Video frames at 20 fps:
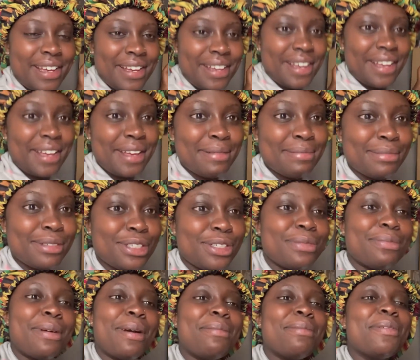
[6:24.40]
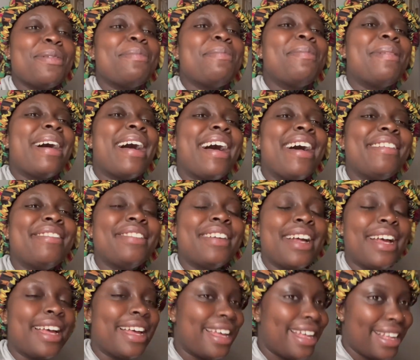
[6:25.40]
alaikum, Jummah
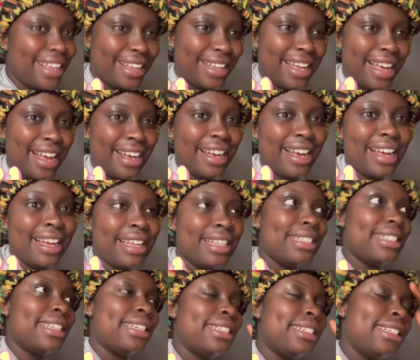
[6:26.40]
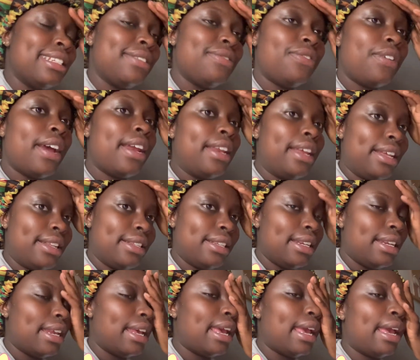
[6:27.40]
Mubarak. Guys, it is Friday
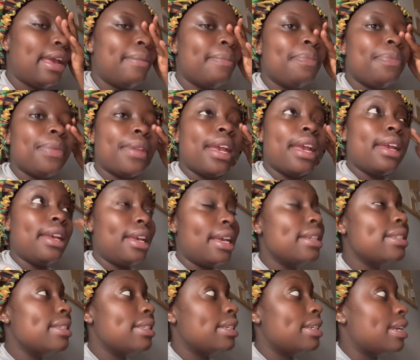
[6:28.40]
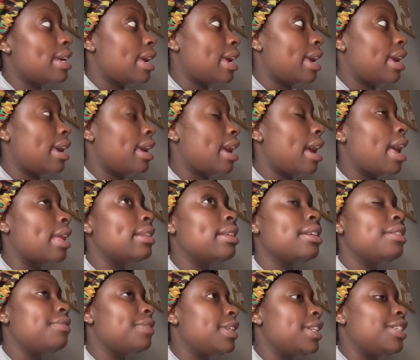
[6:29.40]
today. Yesterday, I
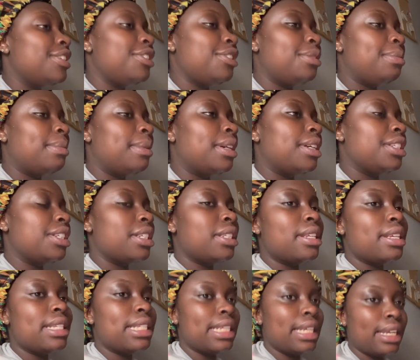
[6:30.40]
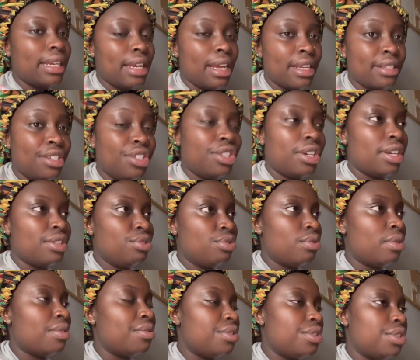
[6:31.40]
didn't really do much. As I said, as you guys
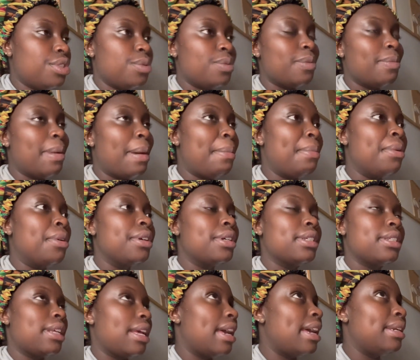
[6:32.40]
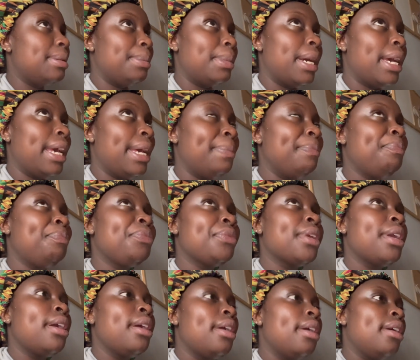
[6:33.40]
saw, I was just with my books. I had my
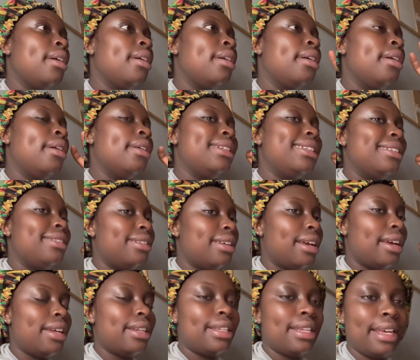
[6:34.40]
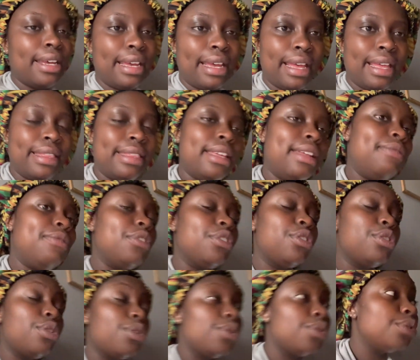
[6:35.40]
dessert. And then for
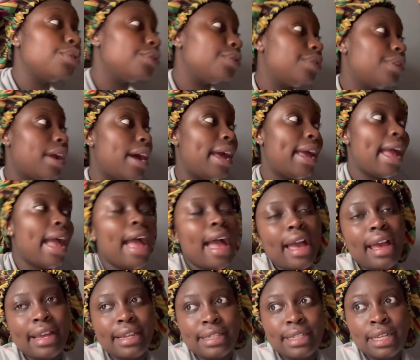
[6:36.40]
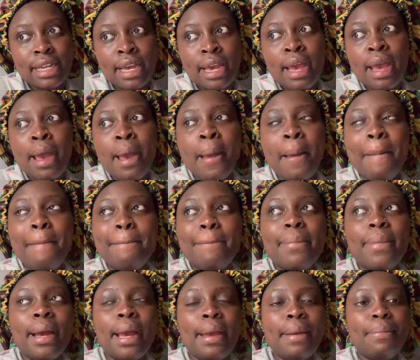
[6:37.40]
suhoor, I had
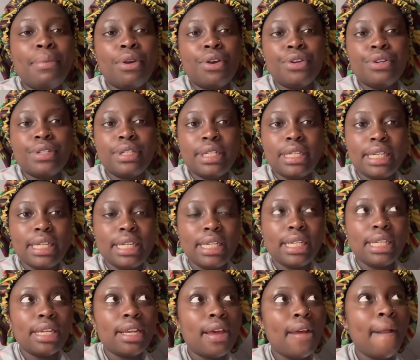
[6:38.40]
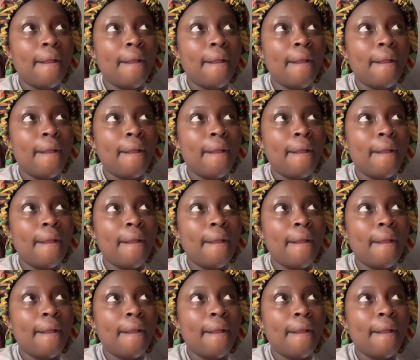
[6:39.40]
my protein